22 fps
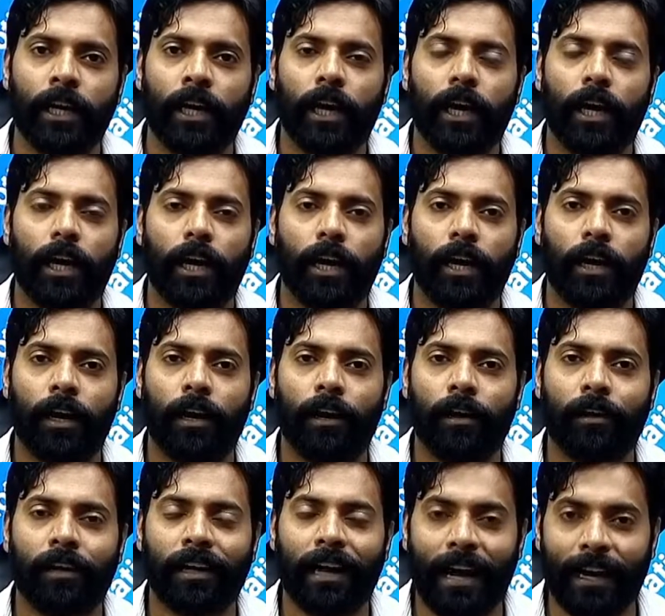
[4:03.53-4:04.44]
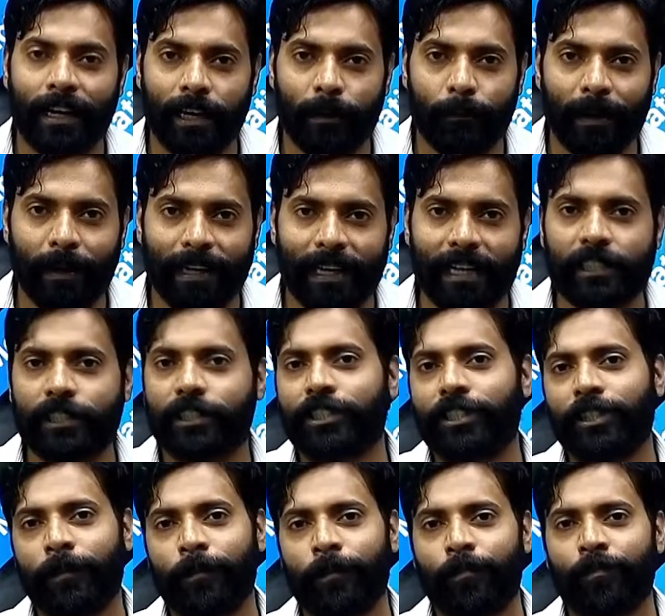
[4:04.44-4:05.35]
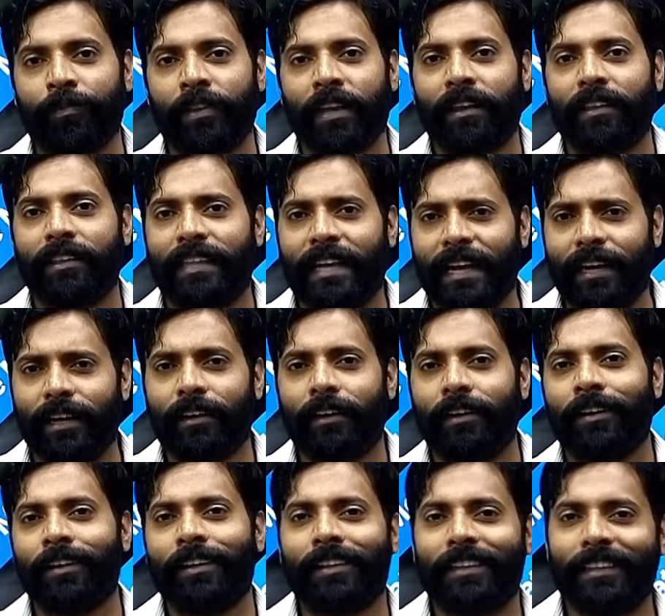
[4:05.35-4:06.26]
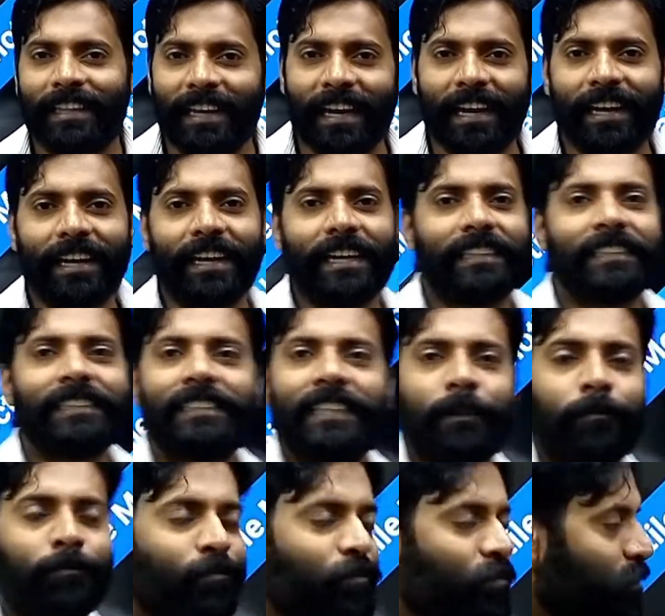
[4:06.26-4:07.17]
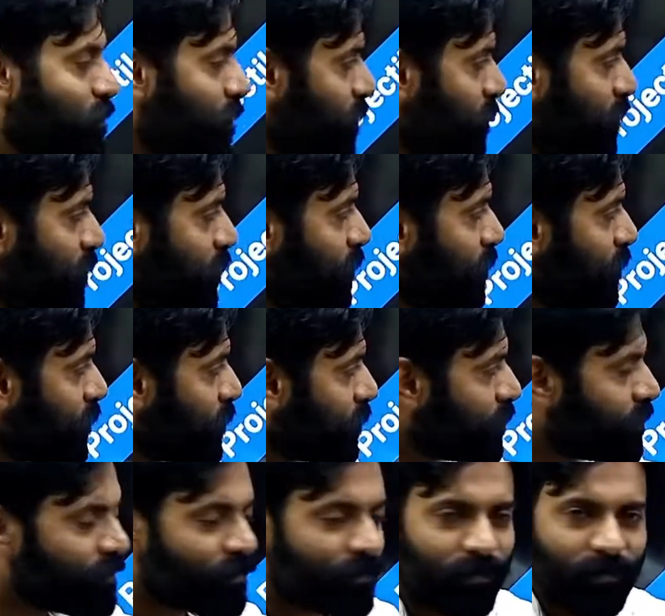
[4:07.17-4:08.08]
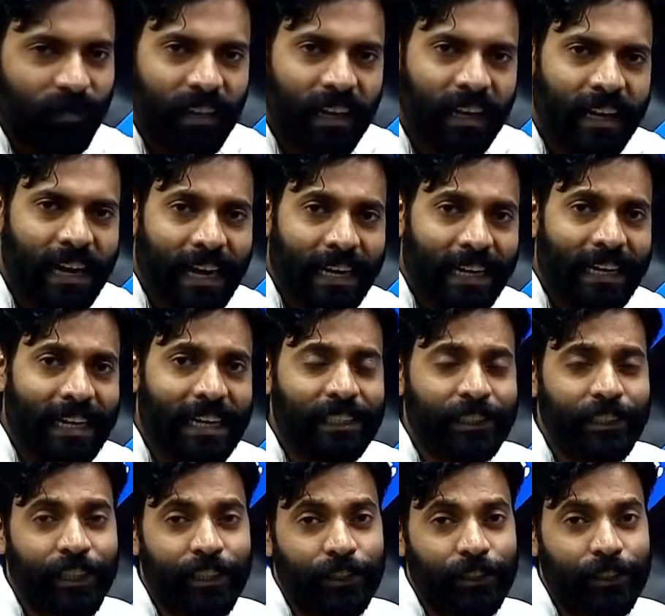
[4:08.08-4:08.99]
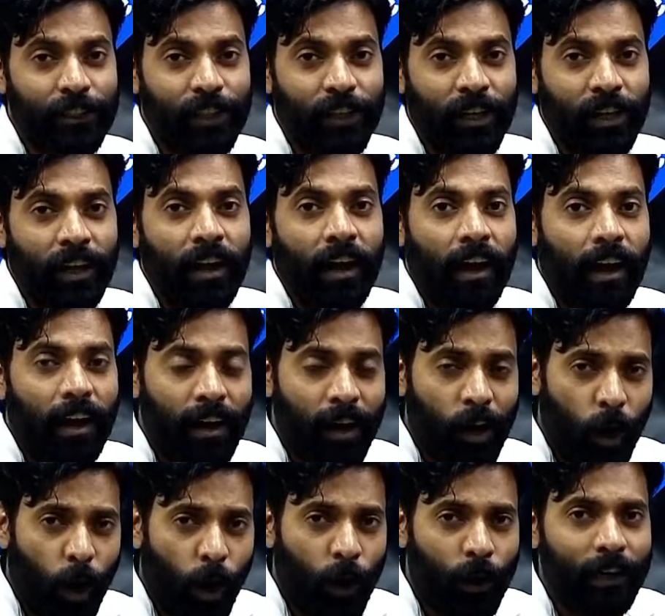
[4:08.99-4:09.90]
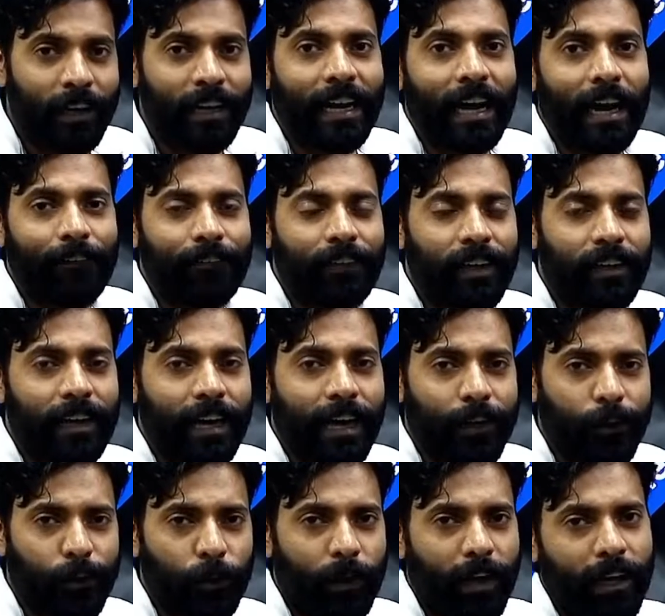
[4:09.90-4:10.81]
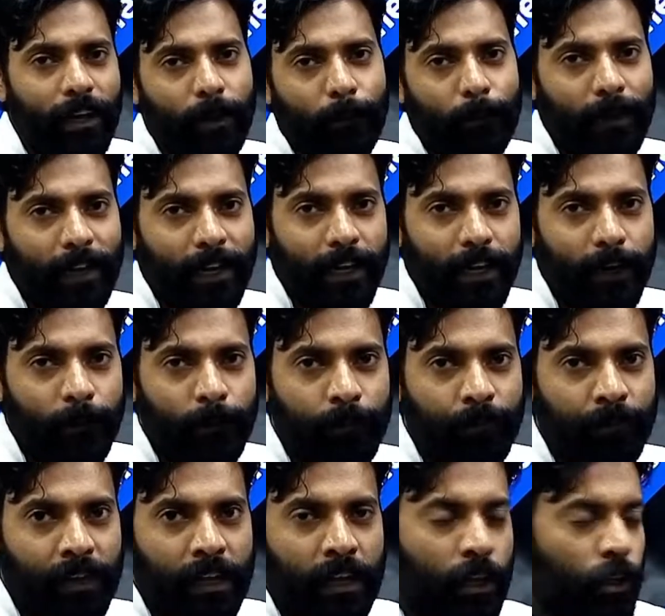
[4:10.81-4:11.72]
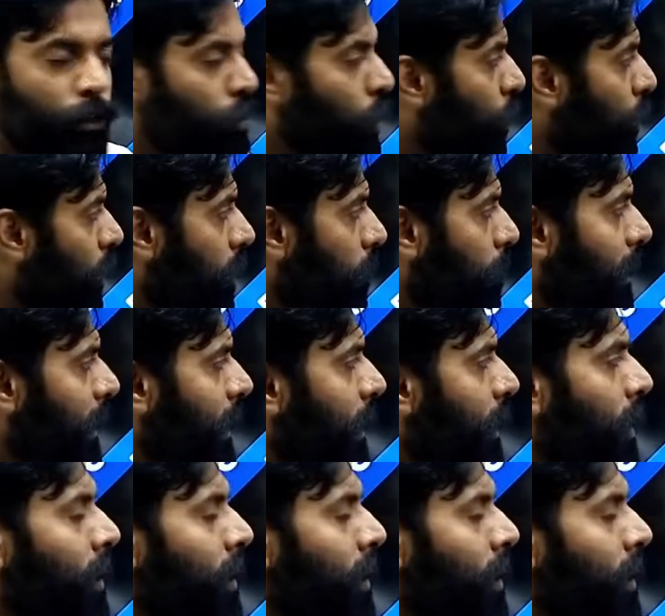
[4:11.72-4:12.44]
kinematics, then there is some conditions. Only after that you can apply. So we'll be